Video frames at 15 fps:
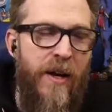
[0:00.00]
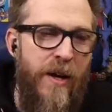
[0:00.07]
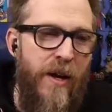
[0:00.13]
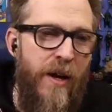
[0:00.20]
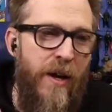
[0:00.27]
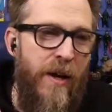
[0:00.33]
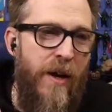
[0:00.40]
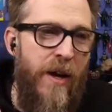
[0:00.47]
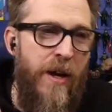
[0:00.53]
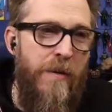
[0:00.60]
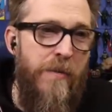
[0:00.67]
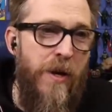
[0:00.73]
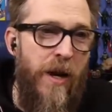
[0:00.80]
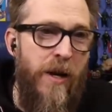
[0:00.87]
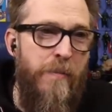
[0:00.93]
Uh, I
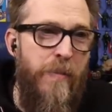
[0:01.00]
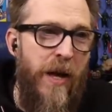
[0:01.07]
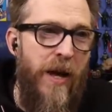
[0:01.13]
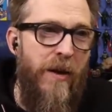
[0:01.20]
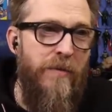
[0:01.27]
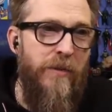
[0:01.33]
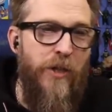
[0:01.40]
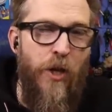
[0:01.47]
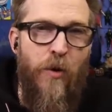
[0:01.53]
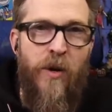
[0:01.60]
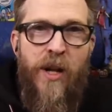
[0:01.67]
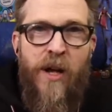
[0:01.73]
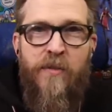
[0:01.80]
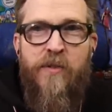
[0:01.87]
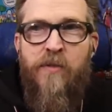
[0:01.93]
am not about
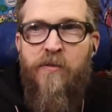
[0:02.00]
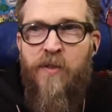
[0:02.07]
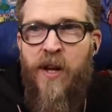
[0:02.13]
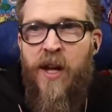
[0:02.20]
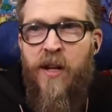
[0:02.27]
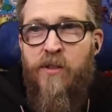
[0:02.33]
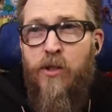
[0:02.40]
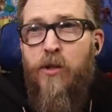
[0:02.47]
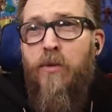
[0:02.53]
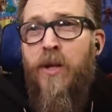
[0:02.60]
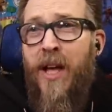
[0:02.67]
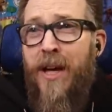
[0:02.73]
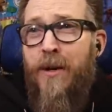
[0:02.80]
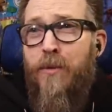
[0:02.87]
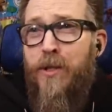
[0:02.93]
going after fans. You
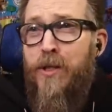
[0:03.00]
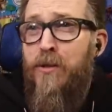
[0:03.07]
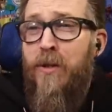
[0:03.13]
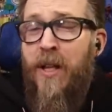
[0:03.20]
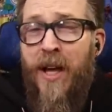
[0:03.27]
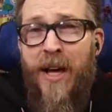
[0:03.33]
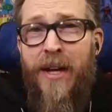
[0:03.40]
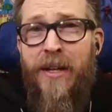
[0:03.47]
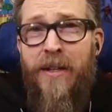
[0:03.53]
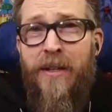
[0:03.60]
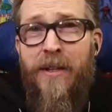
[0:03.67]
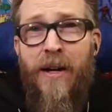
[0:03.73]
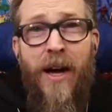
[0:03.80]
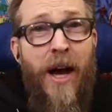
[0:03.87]
like what you like.